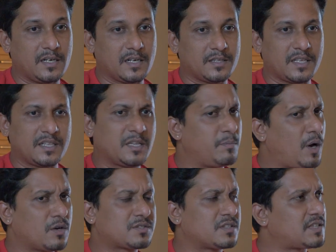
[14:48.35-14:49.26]
And then the
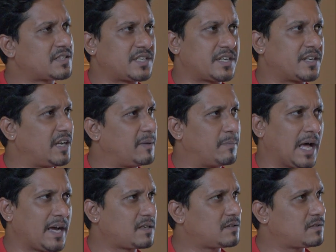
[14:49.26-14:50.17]
boxes are generally
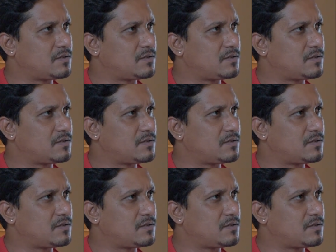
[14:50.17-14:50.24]
black,